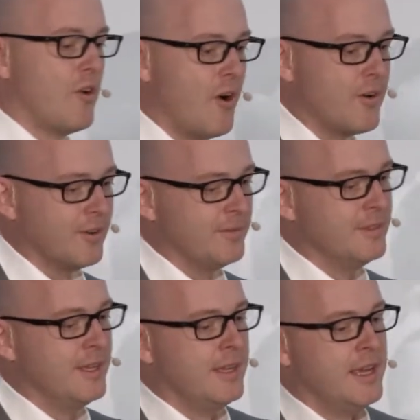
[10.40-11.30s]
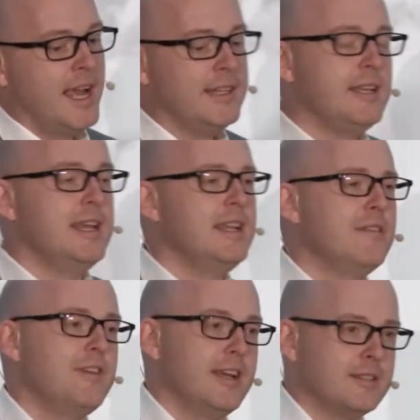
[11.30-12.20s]
harder and to
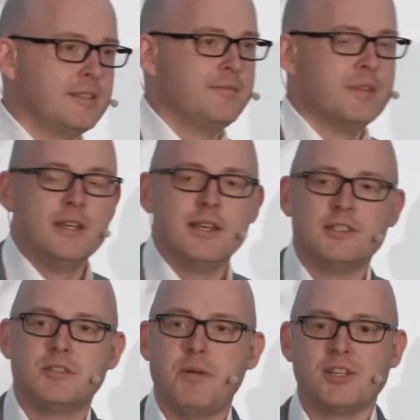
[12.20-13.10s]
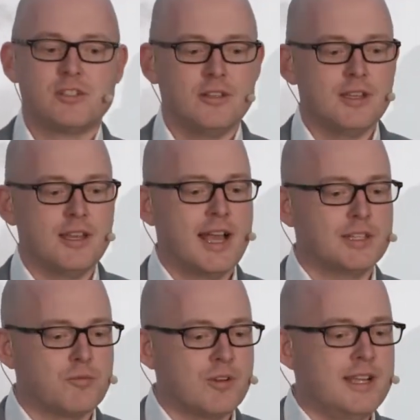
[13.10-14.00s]
innovate, especially
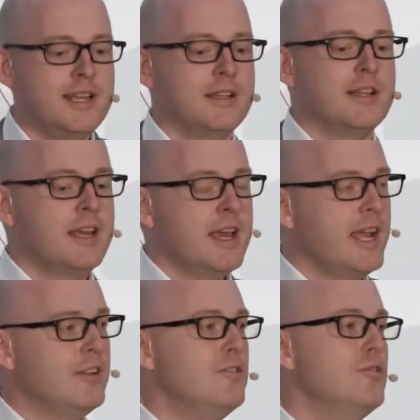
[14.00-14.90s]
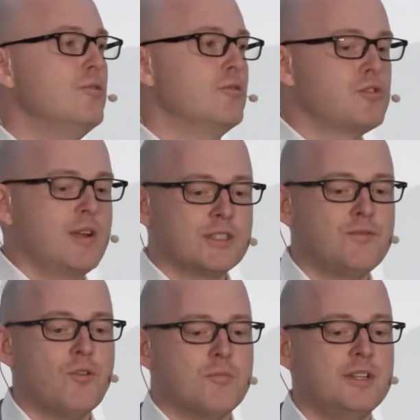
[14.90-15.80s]
as we're in a new
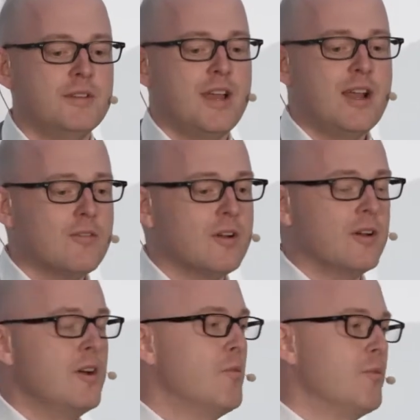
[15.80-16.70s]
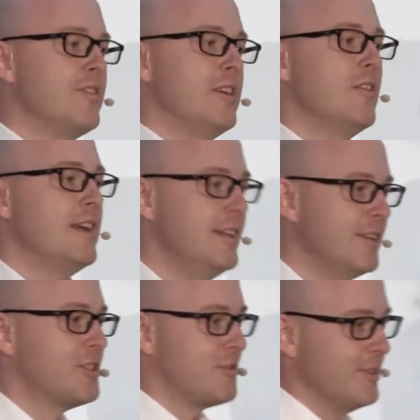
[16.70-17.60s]
transformative era within our
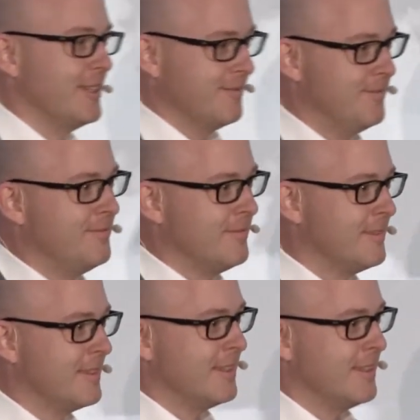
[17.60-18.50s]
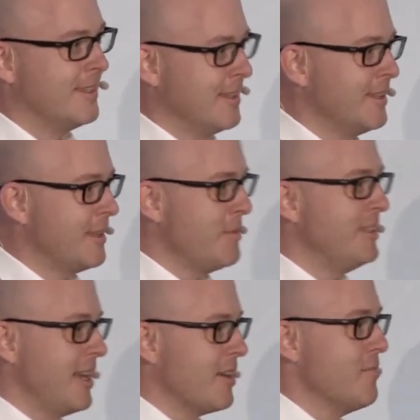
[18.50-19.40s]
industry. Let me
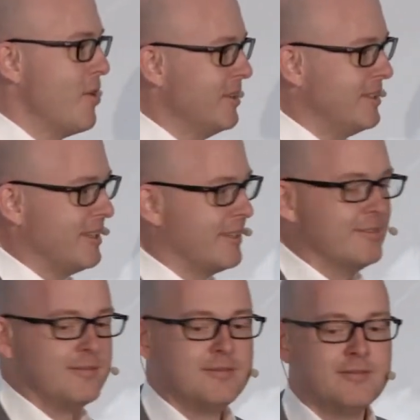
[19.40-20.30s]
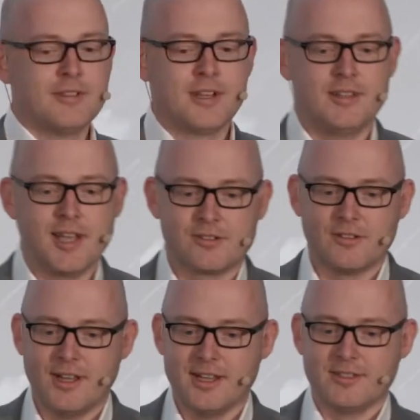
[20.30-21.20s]
take a moment to
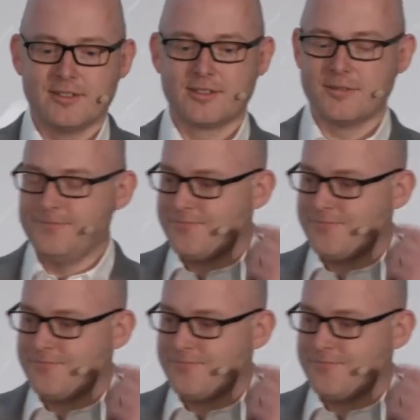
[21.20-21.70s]
contextualize this.